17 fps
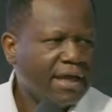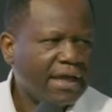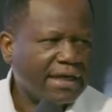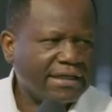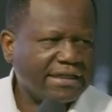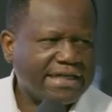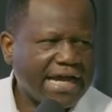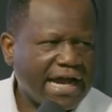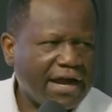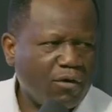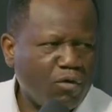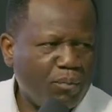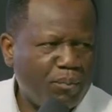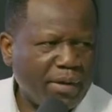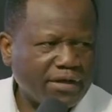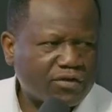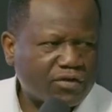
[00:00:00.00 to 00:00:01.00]
There I will
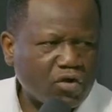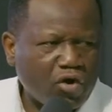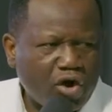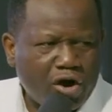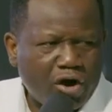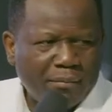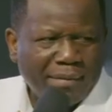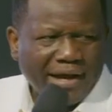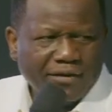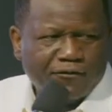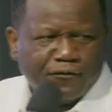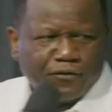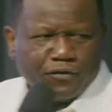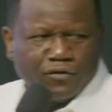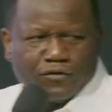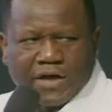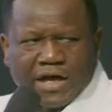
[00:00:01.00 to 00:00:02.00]
bestow all my
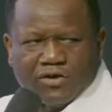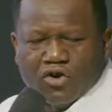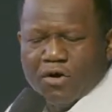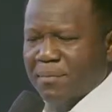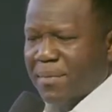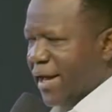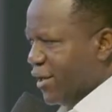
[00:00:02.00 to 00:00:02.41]
fruits and all my